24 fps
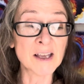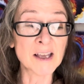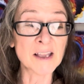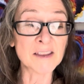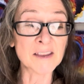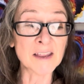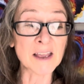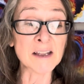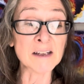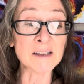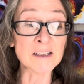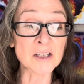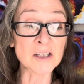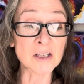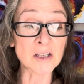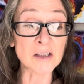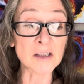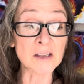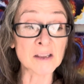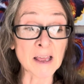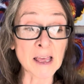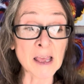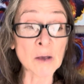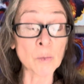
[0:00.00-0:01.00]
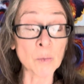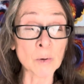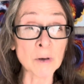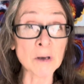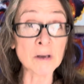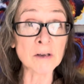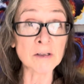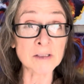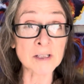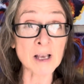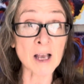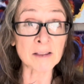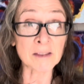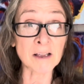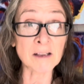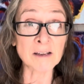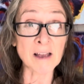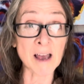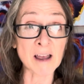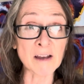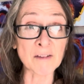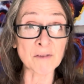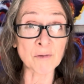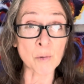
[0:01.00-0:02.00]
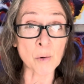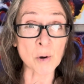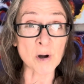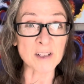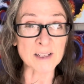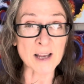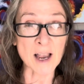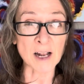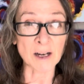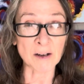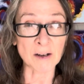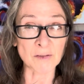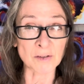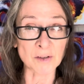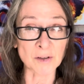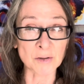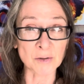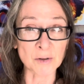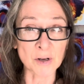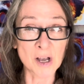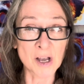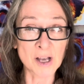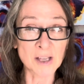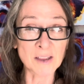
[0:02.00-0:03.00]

Then they will suck the life force out of you.